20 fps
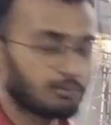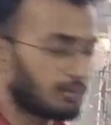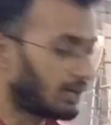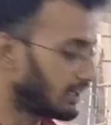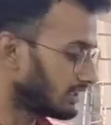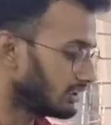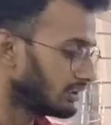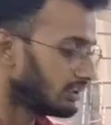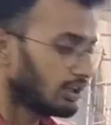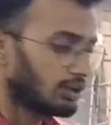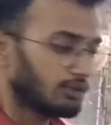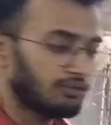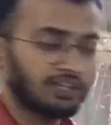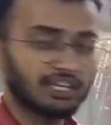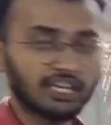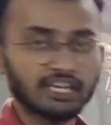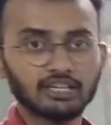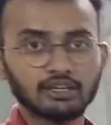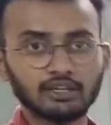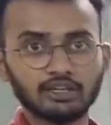but
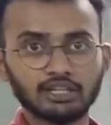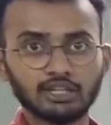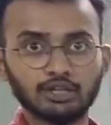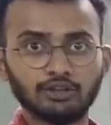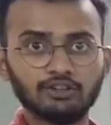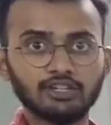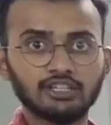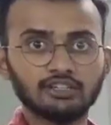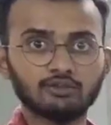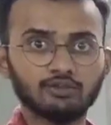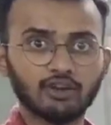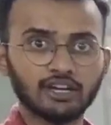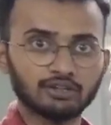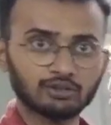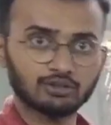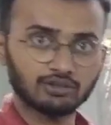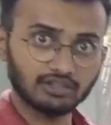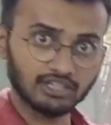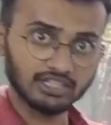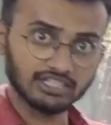we can give it the
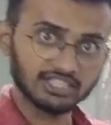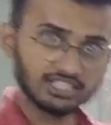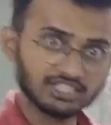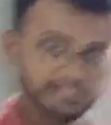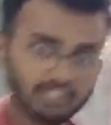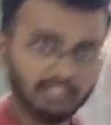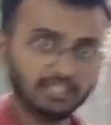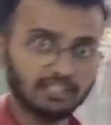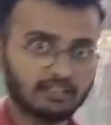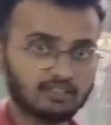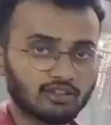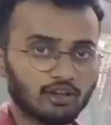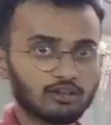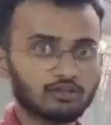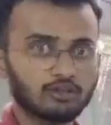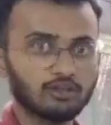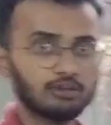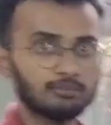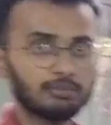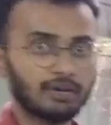360 degrees
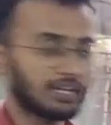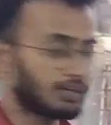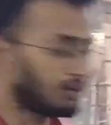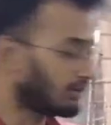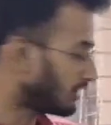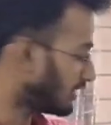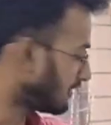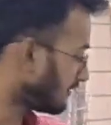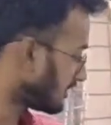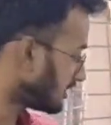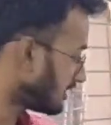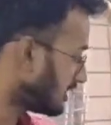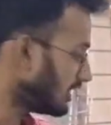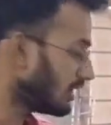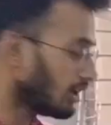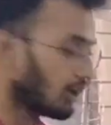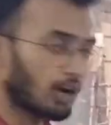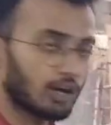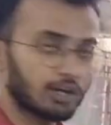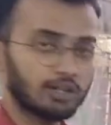also by giving
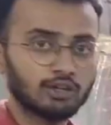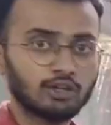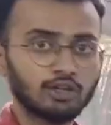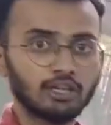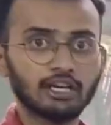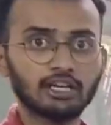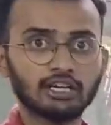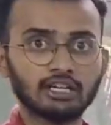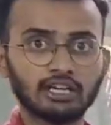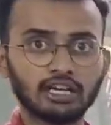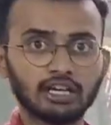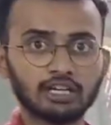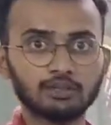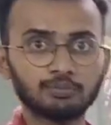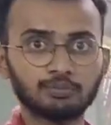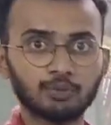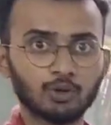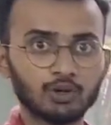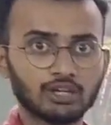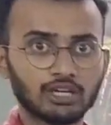the Arduino a
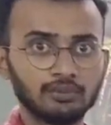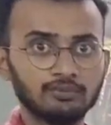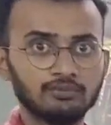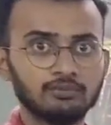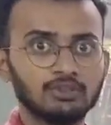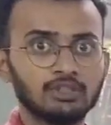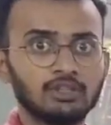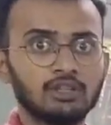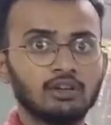cut program.